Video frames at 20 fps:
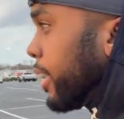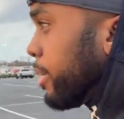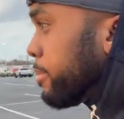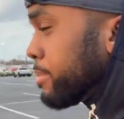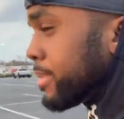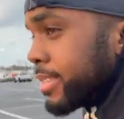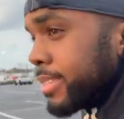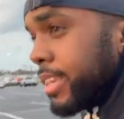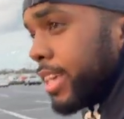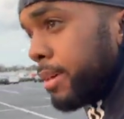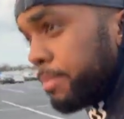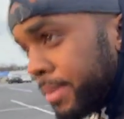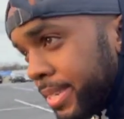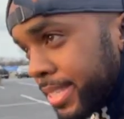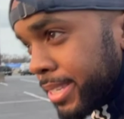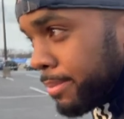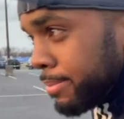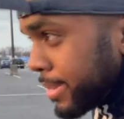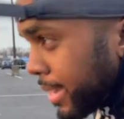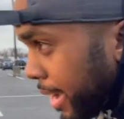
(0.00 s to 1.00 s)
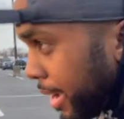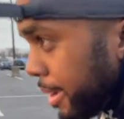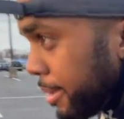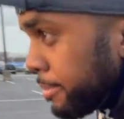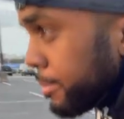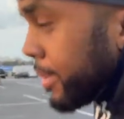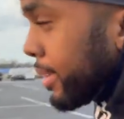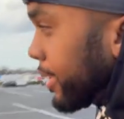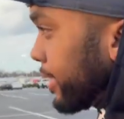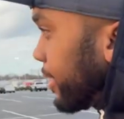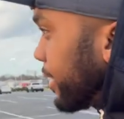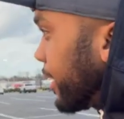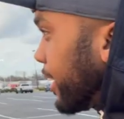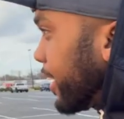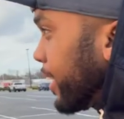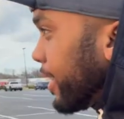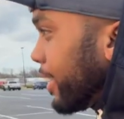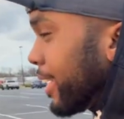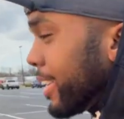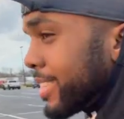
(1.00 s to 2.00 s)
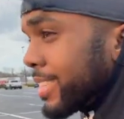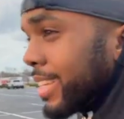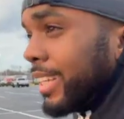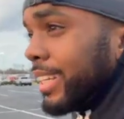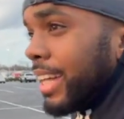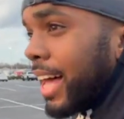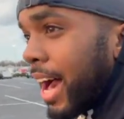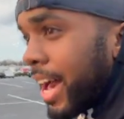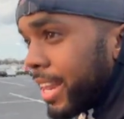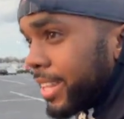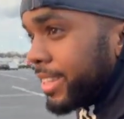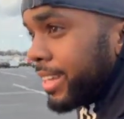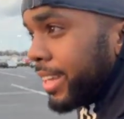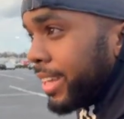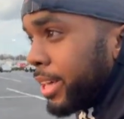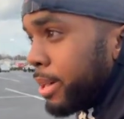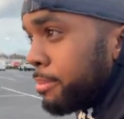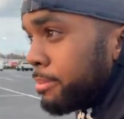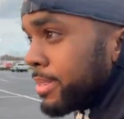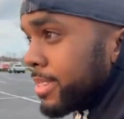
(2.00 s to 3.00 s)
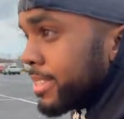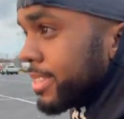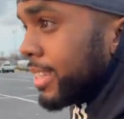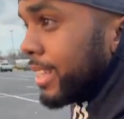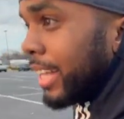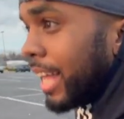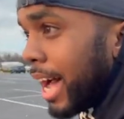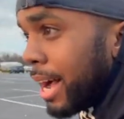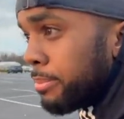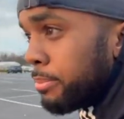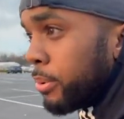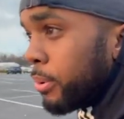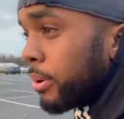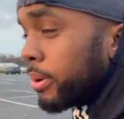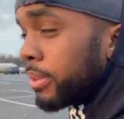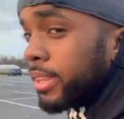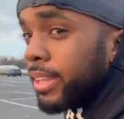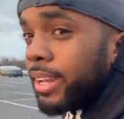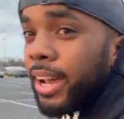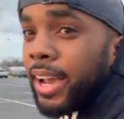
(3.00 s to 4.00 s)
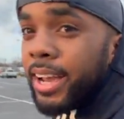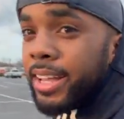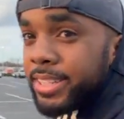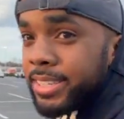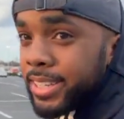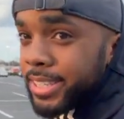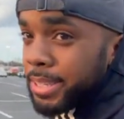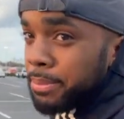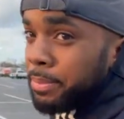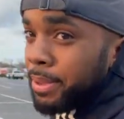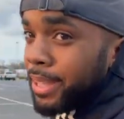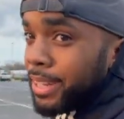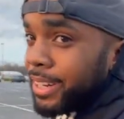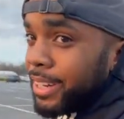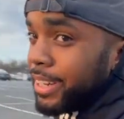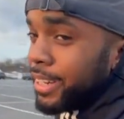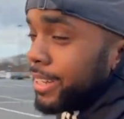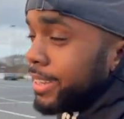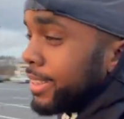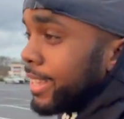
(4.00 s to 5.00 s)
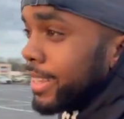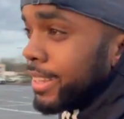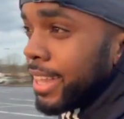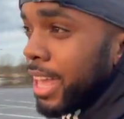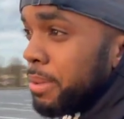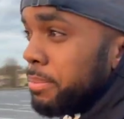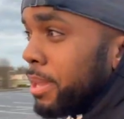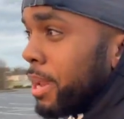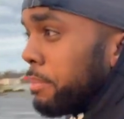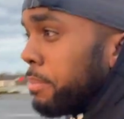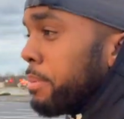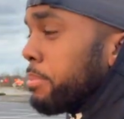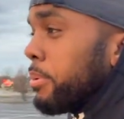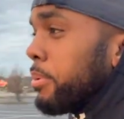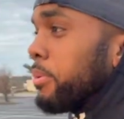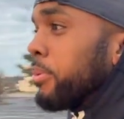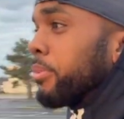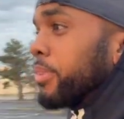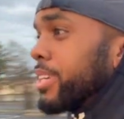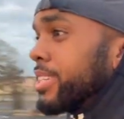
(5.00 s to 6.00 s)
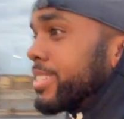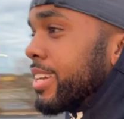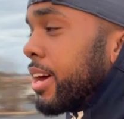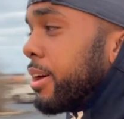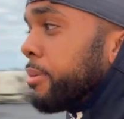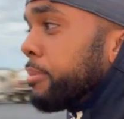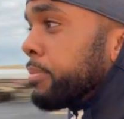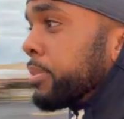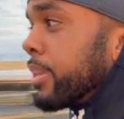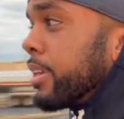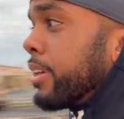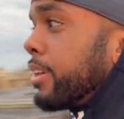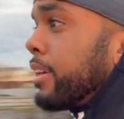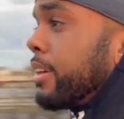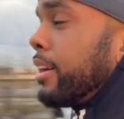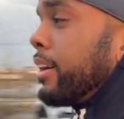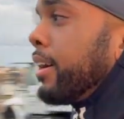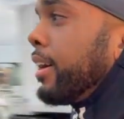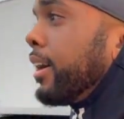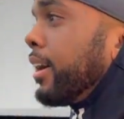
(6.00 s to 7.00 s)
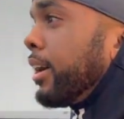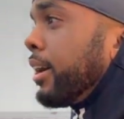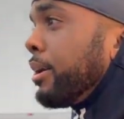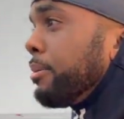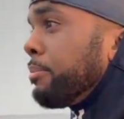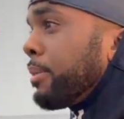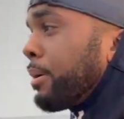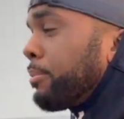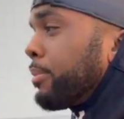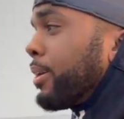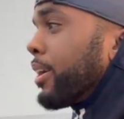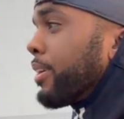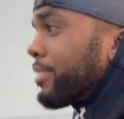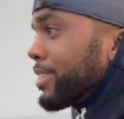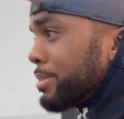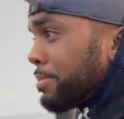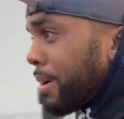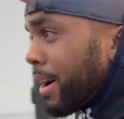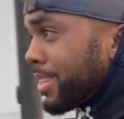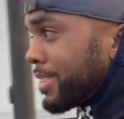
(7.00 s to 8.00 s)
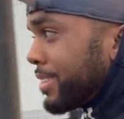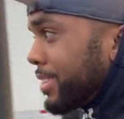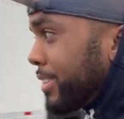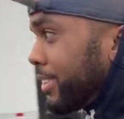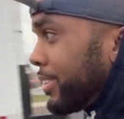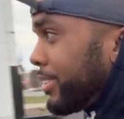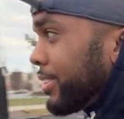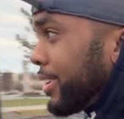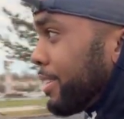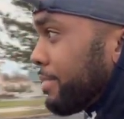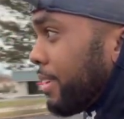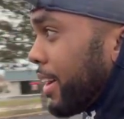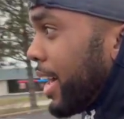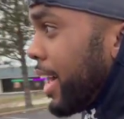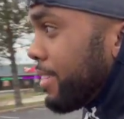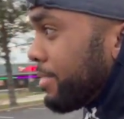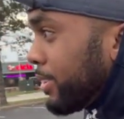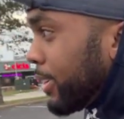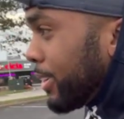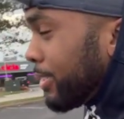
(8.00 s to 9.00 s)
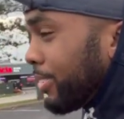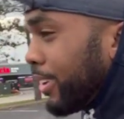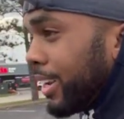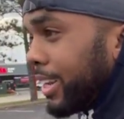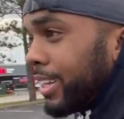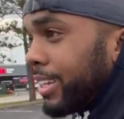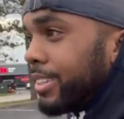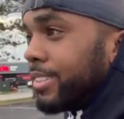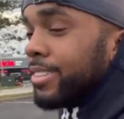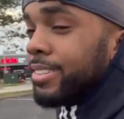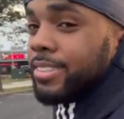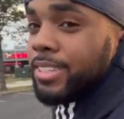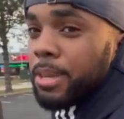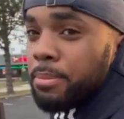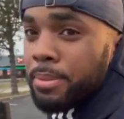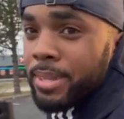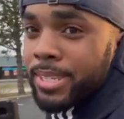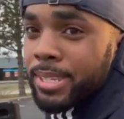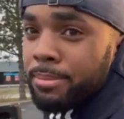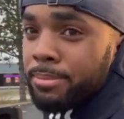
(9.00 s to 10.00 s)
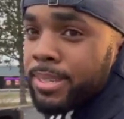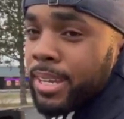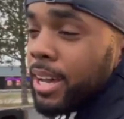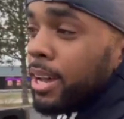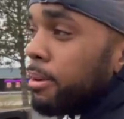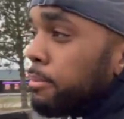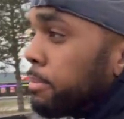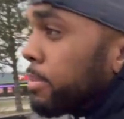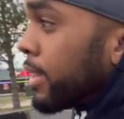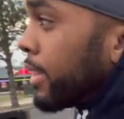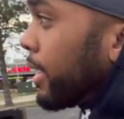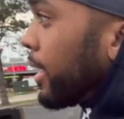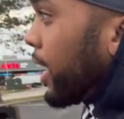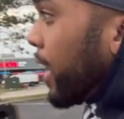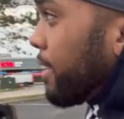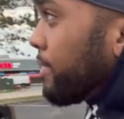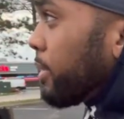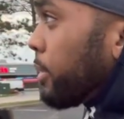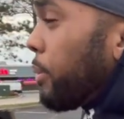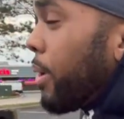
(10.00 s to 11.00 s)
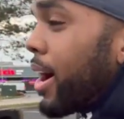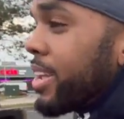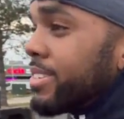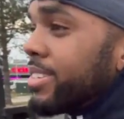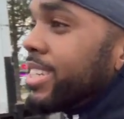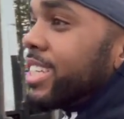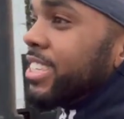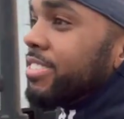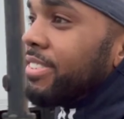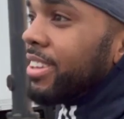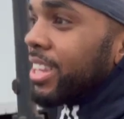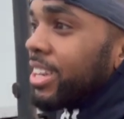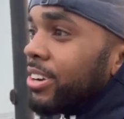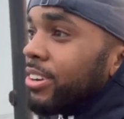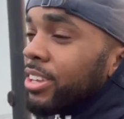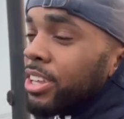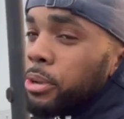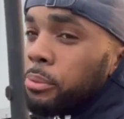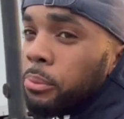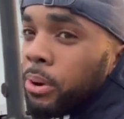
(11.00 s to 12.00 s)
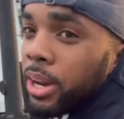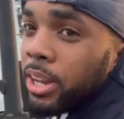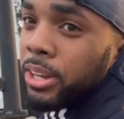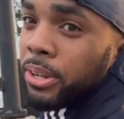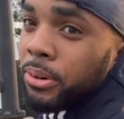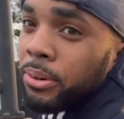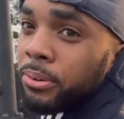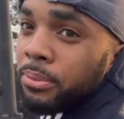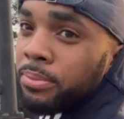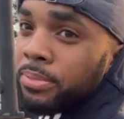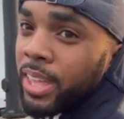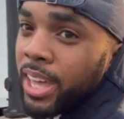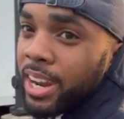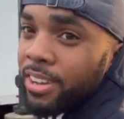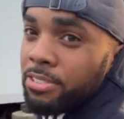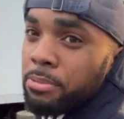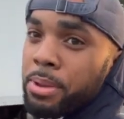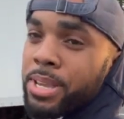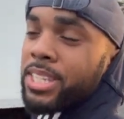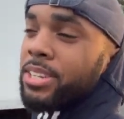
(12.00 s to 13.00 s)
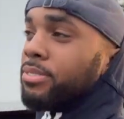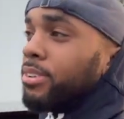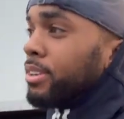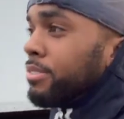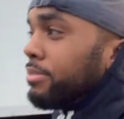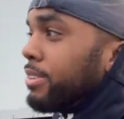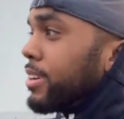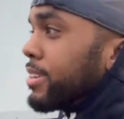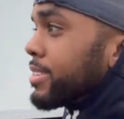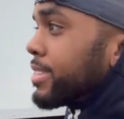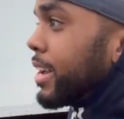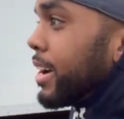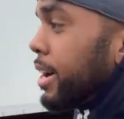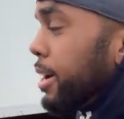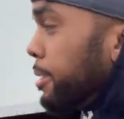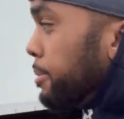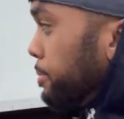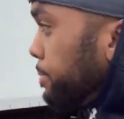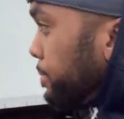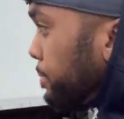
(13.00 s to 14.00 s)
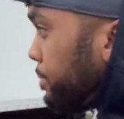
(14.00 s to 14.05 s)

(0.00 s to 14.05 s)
Just give me some time. It's a lot of DMs, it's a lot more than I anticipated. I didn't think that many people would reach out, but I'm gonna respond to you if I haven't already. Just give me some time. If you're watching this video and you wanna know that information for the first time,